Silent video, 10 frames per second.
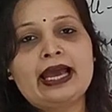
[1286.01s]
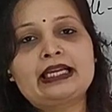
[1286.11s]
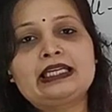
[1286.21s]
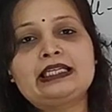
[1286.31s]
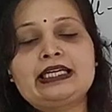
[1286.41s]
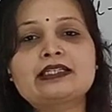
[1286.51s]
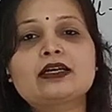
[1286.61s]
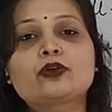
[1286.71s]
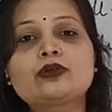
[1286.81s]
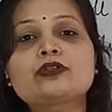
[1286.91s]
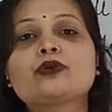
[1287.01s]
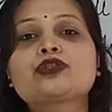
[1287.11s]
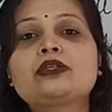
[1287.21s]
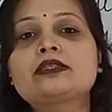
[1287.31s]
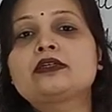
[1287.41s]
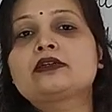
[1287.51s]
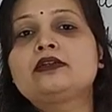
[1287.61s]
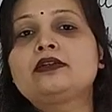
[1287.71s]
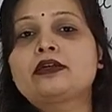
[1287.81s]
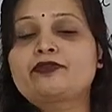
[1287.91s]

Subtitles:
and he needs a good social circle,